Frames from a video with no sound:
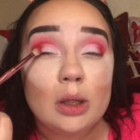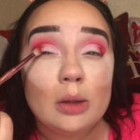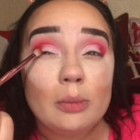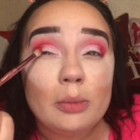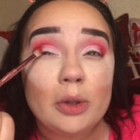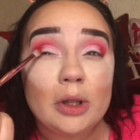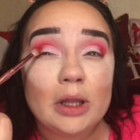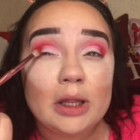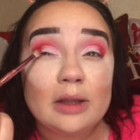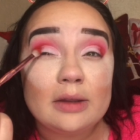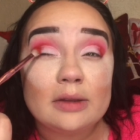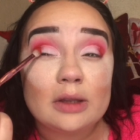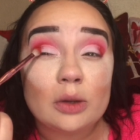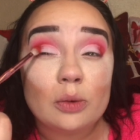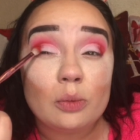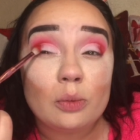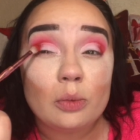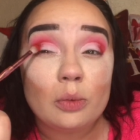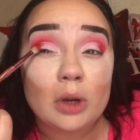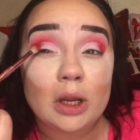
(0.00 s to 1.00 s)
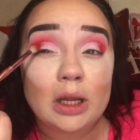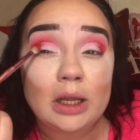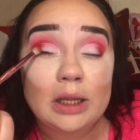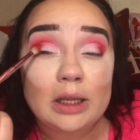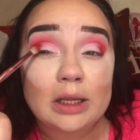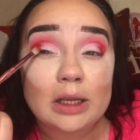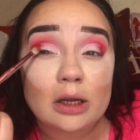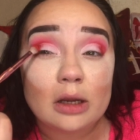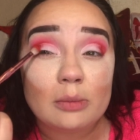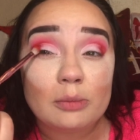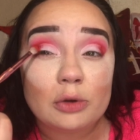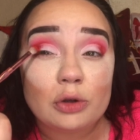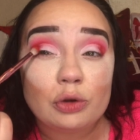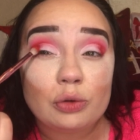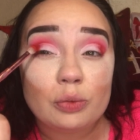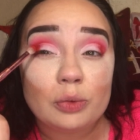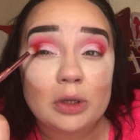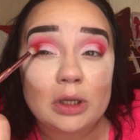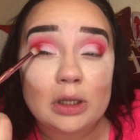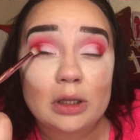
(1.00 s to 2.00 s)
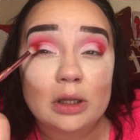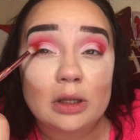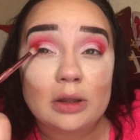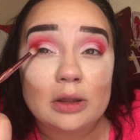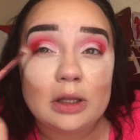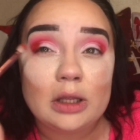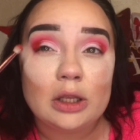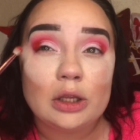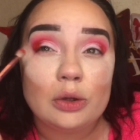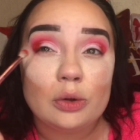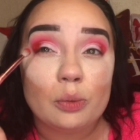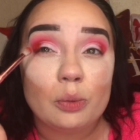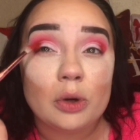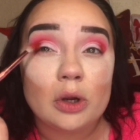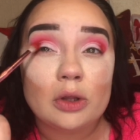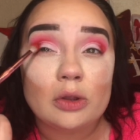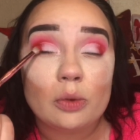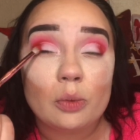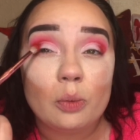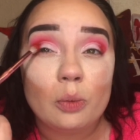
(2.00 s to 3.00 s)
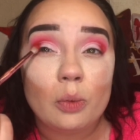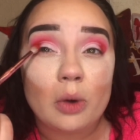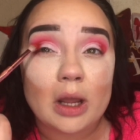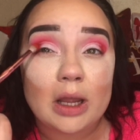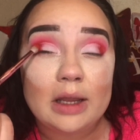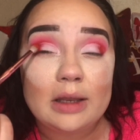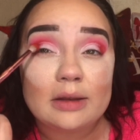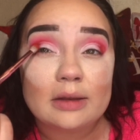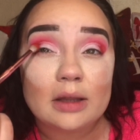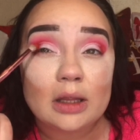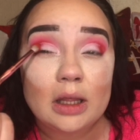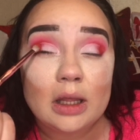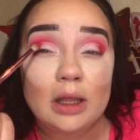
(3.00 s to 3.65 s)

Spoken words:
place it right here in between where the white